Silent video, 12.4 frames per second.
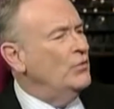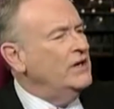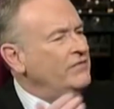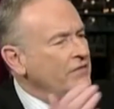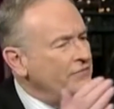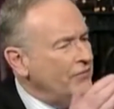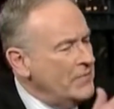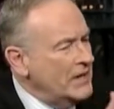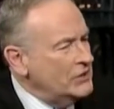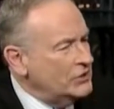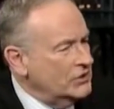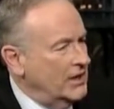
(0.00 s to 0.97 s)
We give
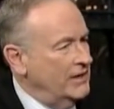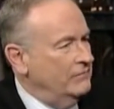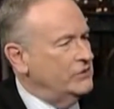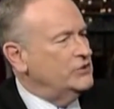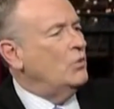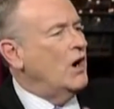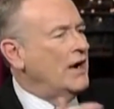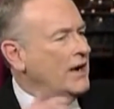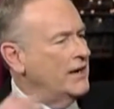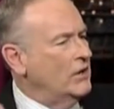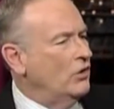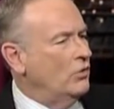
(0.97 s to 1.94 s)
information, Dave, which is why
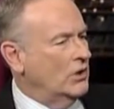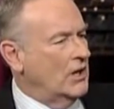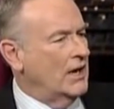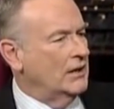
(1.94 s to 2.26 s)
I know a lot.